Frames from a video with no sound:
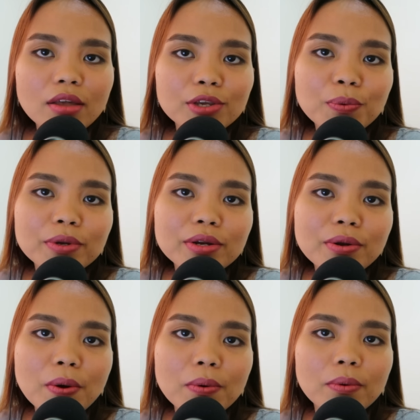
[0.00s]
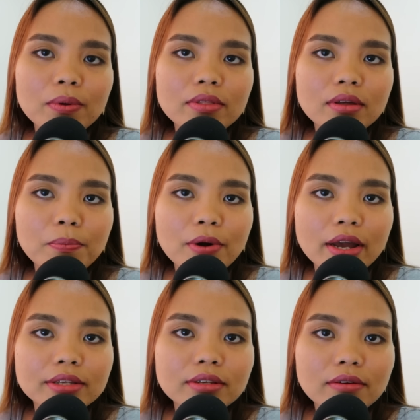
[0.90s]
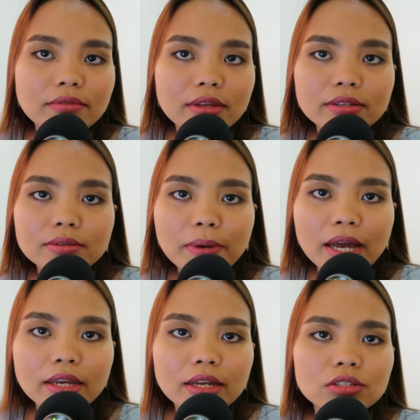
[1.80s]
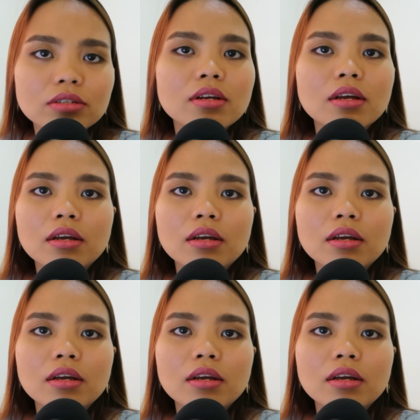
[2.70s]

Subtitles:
you want to know the price of this package.